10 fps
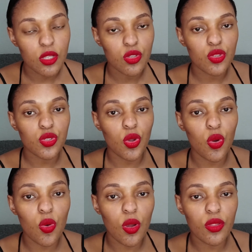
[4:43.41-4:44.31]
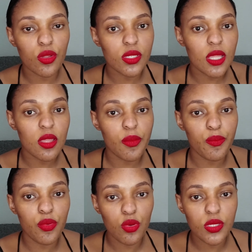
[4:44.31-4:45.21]
So those are the
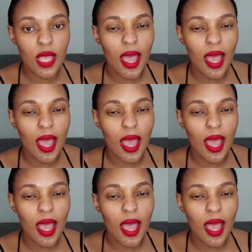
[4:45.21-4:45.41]
boots